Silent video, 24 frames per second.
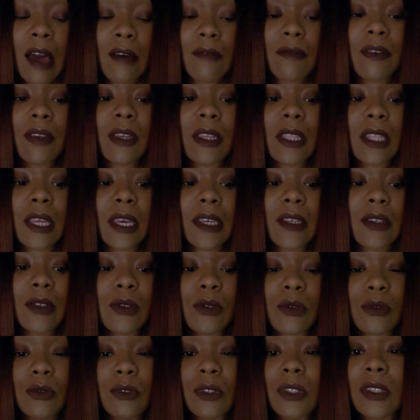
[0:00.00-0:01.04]
I feel like
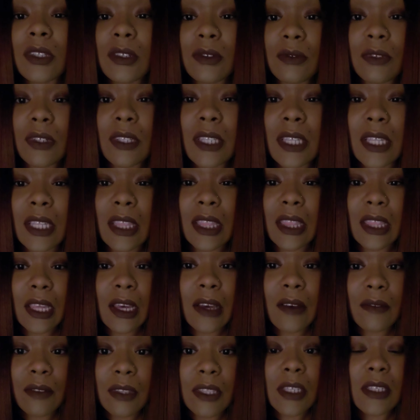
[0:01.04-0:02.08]
you really, really
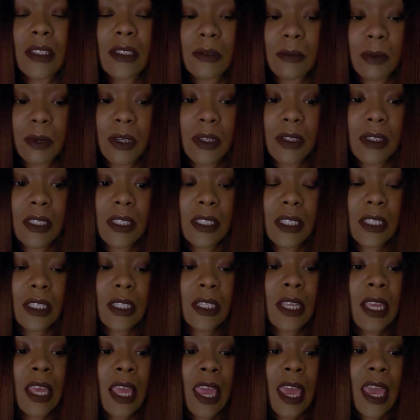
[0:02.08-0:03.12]
love this
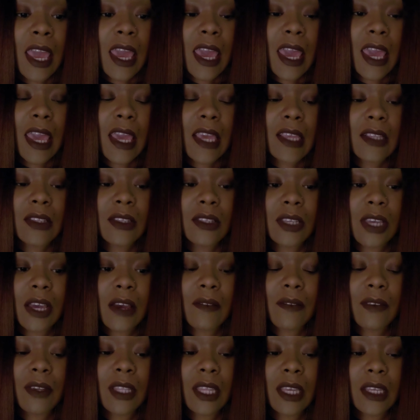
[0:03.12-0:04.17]
person. And I
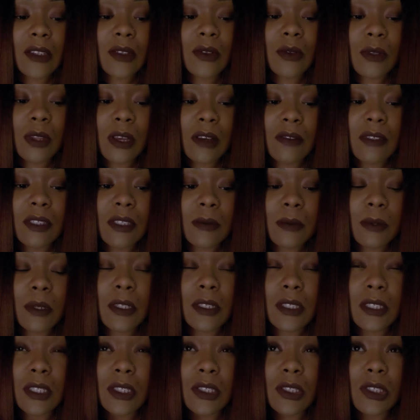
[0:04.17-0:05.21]
feel like you love this
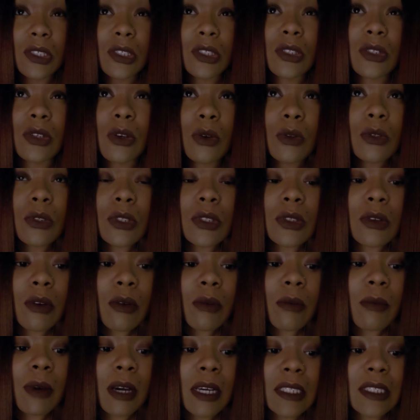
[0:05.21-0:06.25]
person so, so
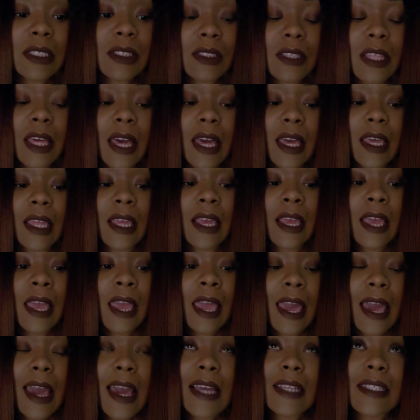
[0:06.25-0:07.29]
much that
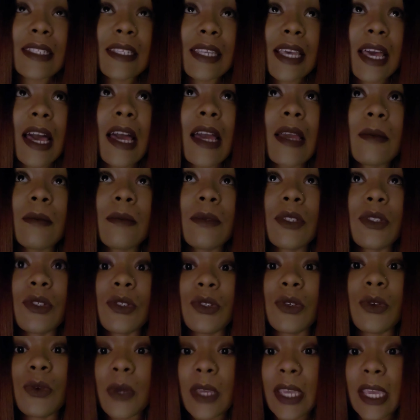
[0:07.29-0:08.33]
at times
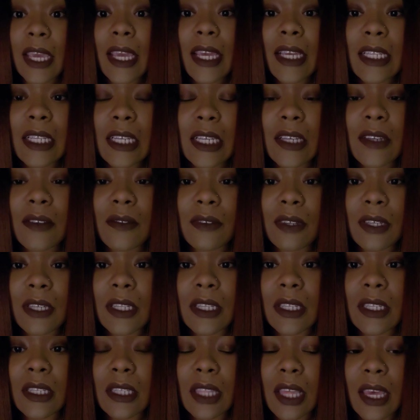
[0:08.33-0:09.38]
you can't
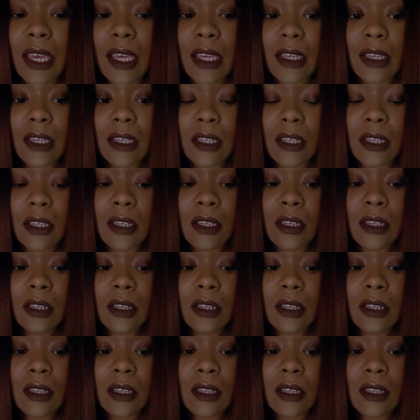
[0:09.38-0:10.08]
even like